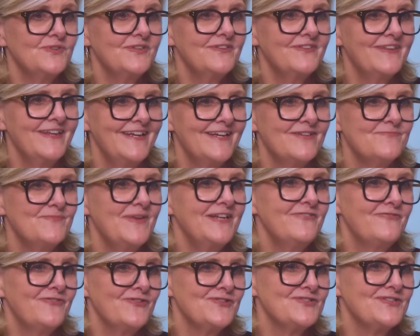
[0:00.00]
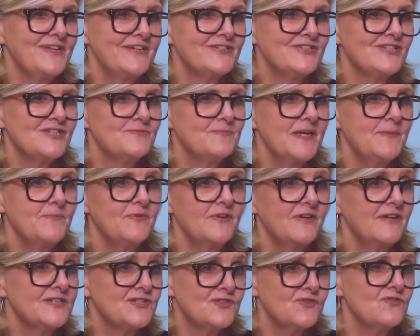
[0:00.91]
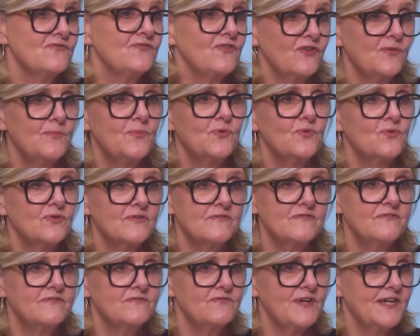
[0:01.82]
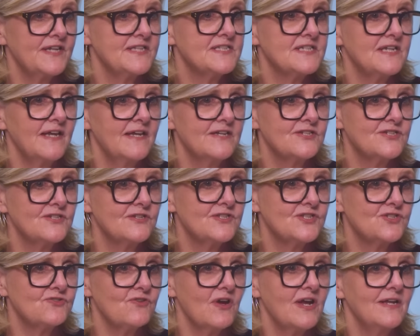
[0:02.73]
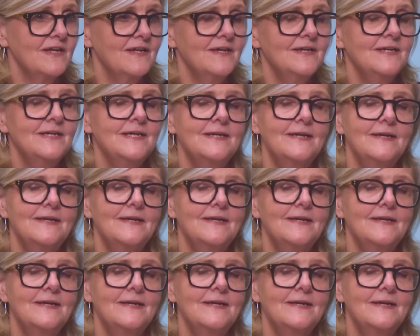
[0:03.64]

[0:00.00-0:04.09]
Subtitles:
with many First Nations people, and I served on the board of Reconciliation Australia.